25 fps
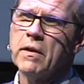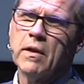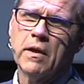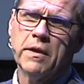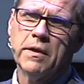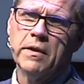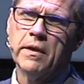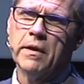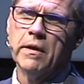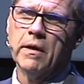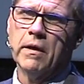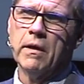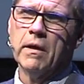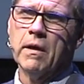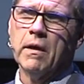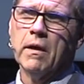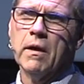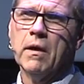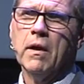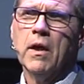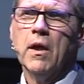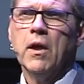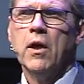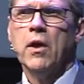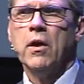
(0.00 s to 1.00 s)
uh, the
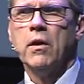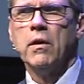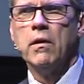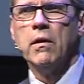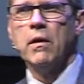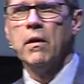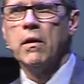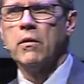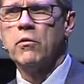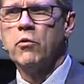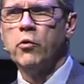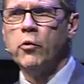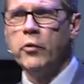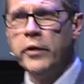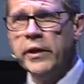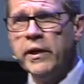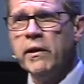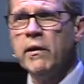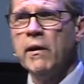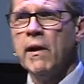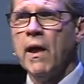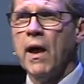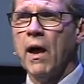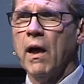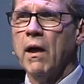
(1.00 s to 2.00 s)
uh,
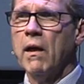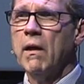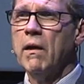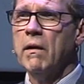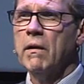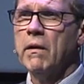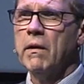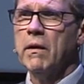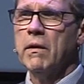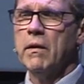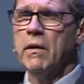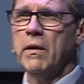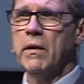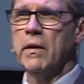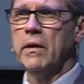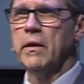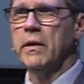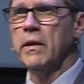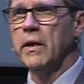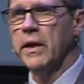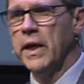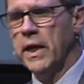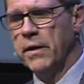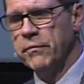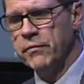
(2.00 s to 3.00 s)
curricula,
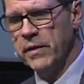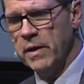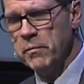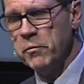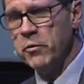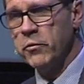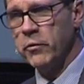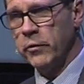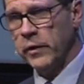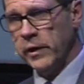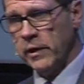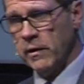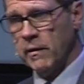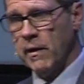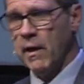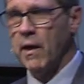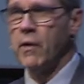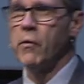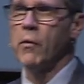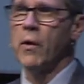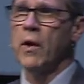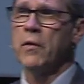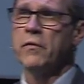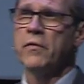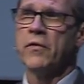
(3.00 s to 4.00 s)
FM curricula
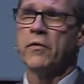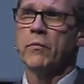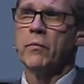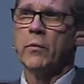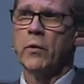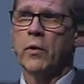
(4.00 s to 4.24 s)
around the